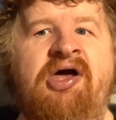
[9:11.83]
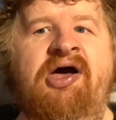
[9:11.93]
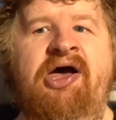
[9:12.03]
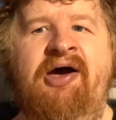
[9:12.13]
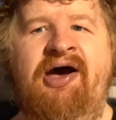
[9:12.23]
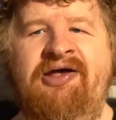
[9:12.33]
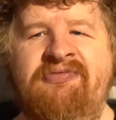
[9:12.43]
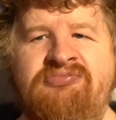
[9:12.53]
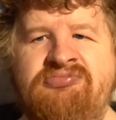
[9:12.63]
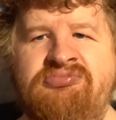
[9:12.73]
Uh,
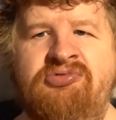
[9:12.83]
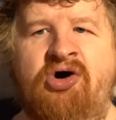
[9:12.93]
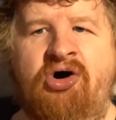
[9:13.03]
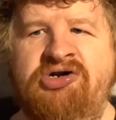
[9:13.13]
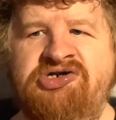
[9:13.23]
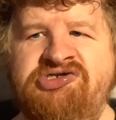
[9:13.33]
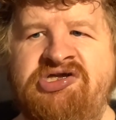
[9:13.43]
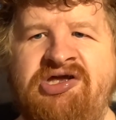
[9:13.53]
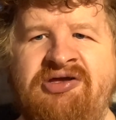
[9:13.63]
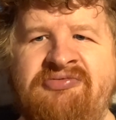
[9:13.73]
I
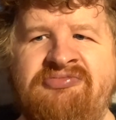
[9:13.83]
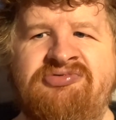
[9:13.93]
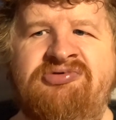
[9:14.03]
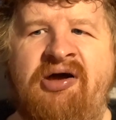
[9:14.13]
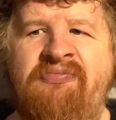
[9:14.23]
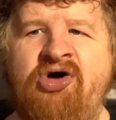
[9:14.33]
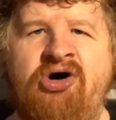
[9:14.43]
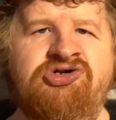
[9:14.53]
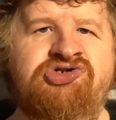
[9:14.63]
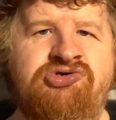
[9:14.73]
honestly, I'm
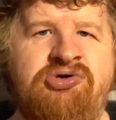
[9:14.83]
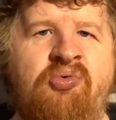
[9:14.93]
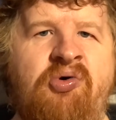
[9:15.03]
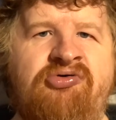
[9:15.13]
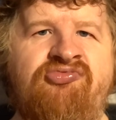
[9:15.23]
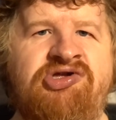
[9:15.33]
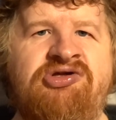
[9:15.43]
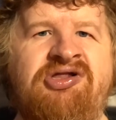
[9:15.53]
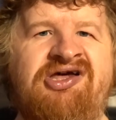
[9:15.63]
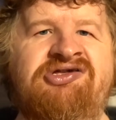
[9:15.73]
not sure what
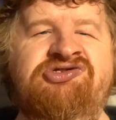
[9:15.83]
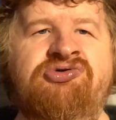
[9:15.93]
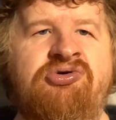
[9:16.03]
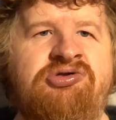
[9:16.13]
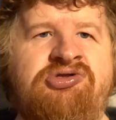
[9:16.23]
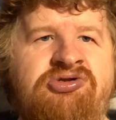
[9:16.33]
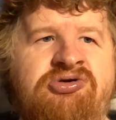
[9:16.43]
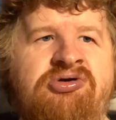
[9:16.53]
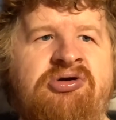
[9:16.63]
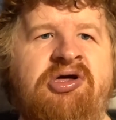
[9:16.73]
Regal is going to
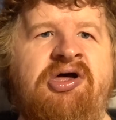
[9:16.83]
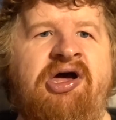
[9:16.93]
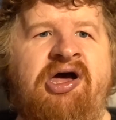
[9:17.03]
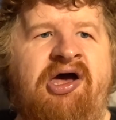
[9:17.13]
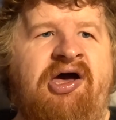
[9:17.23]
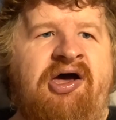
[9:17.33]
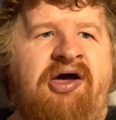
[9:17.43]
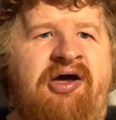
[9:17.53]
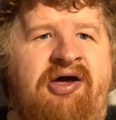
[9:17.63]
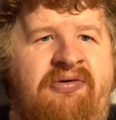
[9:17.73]
do. Uh,
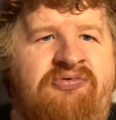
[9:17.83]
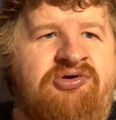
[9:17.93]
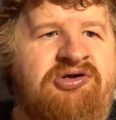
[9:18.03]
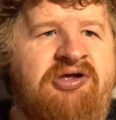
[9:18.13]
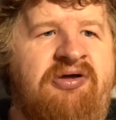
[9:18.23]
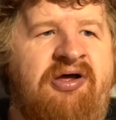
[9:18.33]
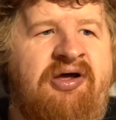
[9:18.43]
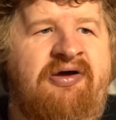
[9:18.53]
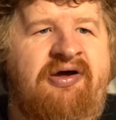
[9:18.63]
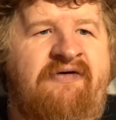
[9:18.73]
I'm going to get,
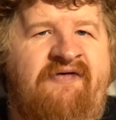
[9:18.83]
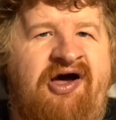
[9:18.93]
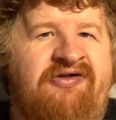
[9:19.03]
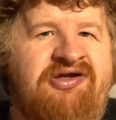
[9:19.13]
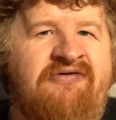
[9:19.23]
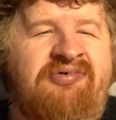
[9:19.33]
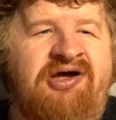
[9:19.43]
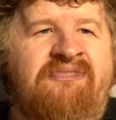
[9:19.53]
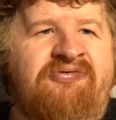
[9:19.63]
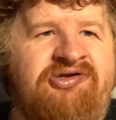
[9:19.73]
if I had to give
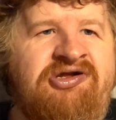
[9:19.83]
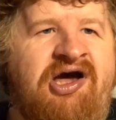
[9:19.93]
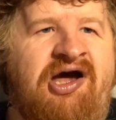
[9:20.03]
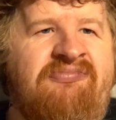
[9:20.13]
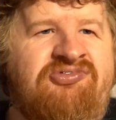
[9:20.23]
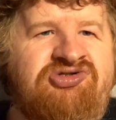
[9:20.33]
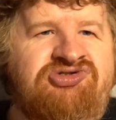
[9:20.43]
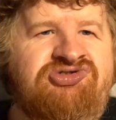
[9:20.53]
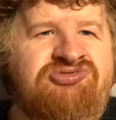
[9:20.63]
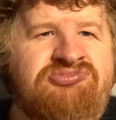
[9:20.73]
my opinion, I'm
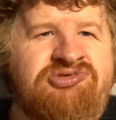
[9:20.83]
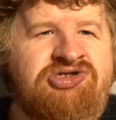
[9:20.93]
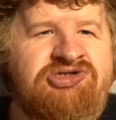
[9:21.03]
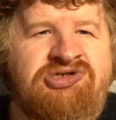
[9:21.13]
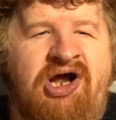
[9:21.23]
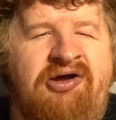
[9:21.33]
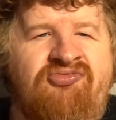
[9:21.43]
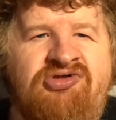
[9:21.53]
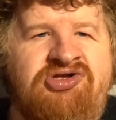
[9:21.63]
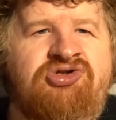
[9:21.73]
I
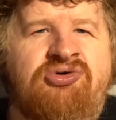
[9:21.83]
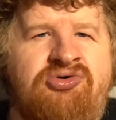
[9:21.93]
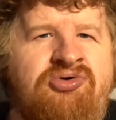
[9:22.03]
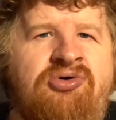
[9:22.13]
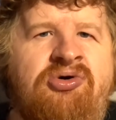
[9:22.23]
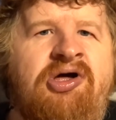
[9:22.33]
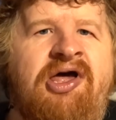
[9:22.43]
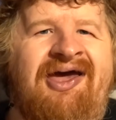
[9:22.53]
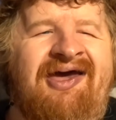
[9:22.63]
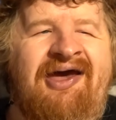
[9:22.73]
really don't know.
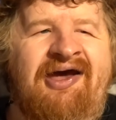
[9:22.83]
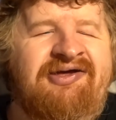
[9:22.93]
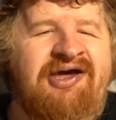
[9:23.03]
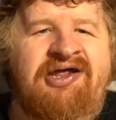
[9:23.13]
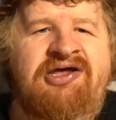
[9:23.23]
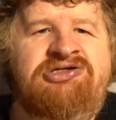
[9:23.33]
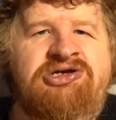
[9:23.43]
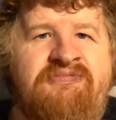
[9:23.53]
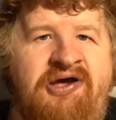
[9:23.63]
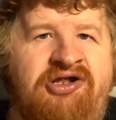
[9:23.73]
Uh, again, it
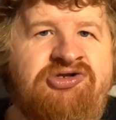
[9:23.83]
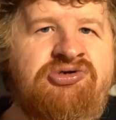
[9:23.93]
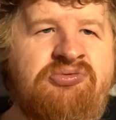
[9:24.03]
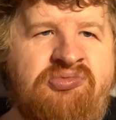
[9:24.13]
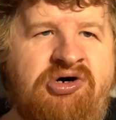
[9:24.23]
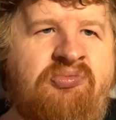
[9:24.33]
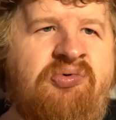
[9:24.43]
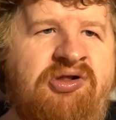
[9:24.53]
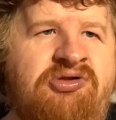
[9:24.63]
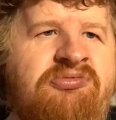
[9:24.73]
depends on what
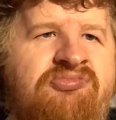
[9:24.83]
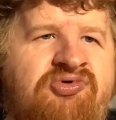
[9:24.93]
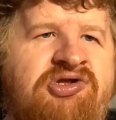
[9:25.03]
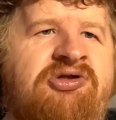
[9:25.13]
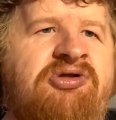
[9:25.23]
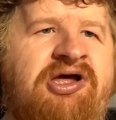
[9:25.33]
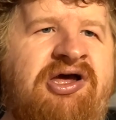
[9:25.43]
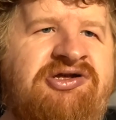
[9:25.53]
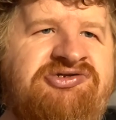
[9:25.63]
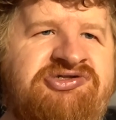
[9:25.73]
William Regal
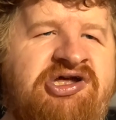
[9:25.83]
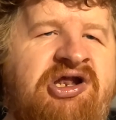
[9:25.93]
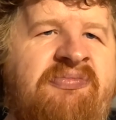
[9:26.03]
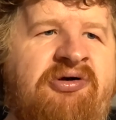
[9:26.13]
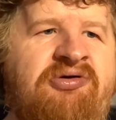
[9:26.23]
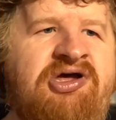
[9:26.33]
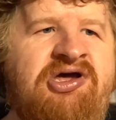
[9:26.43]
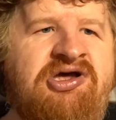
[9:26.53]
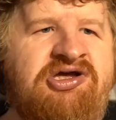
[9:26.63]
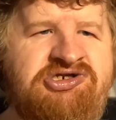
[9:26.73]
is thinking about.
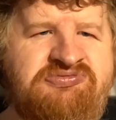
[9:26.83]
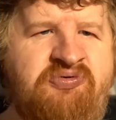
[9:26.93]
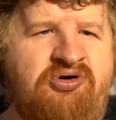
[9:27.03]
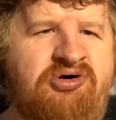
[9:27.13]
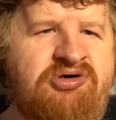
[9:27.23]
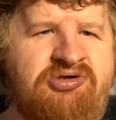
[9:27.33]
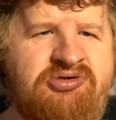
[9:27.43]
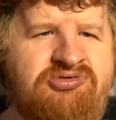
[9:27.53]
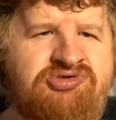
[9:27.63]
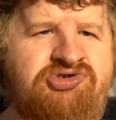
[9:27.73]
He spoke
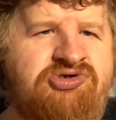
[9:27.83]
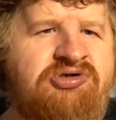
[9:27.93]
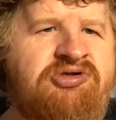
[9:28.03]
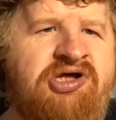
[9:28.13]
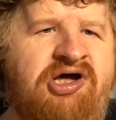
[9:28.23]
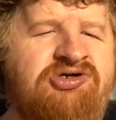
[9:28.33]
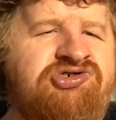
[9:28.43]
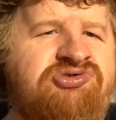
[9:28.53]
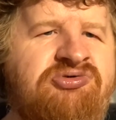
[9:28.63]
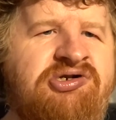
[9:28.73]
during that
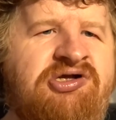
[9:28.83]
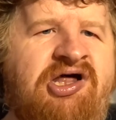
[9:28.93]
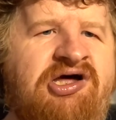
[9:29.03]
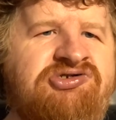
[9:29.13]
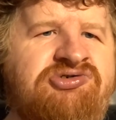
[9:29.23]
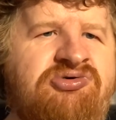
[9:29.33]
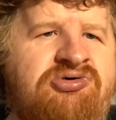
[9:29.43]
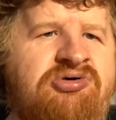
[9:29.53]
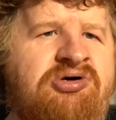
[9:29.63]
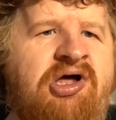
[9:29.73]
show in
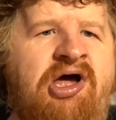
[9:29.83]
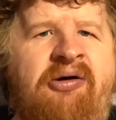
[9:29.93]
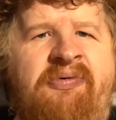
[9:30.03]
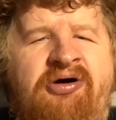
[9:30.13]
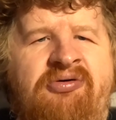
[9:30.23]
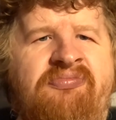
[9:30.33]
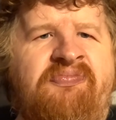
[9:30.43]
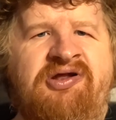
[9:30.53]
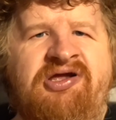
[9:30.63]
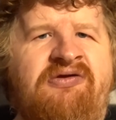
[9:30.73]
Glasgow about
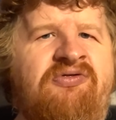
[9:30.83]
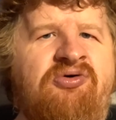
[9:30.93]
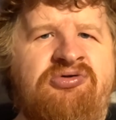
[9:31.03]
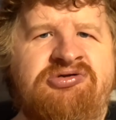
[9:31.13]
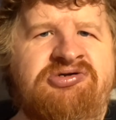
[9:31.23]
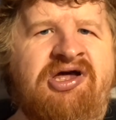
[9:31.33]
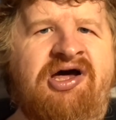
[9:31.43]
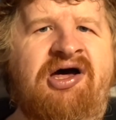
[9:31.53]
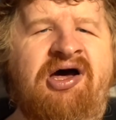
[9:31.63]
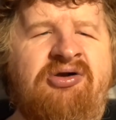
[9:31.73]
being kind of an older
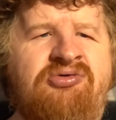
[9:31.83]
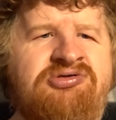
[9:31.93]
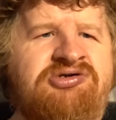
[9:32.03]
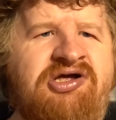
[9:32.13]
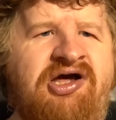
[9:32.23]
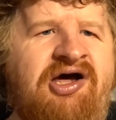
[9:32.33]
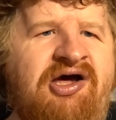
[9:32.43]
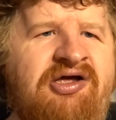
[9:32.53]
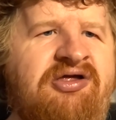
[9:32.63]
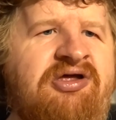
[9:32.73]
guy, an older
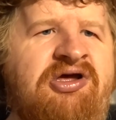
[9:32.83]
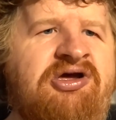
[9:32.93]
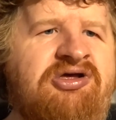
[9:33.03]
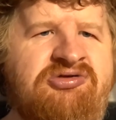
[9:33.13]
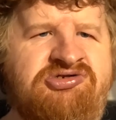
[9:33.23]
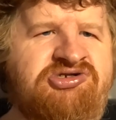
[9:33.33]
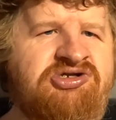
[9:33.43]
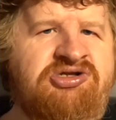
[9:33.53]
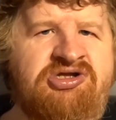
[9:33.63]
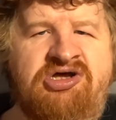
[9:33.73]
guy. You know,
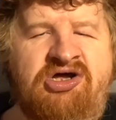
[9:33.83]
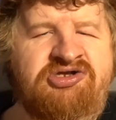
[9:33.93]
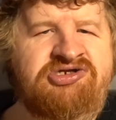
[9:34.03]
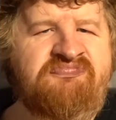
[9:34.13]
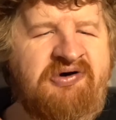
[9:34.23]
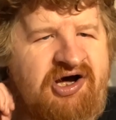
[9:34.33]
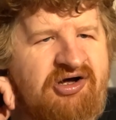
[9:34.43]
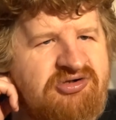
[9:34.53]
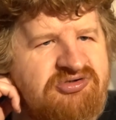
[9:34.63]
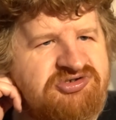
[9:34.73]
he had these
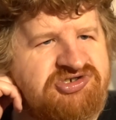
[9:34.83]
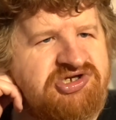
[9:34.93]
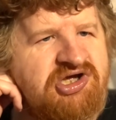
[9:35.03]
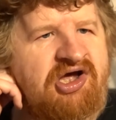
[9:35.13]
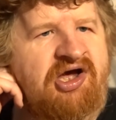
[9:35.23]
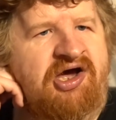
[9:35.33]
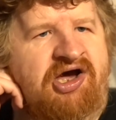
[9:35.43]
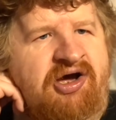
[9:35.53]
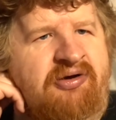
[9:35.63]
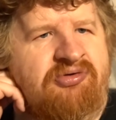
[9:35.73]
battles.
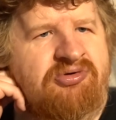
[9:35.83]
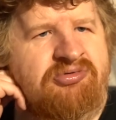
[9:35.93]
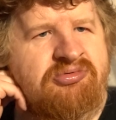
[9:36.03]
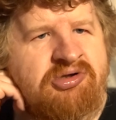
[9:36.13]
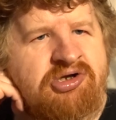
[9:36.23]
Uh, you know,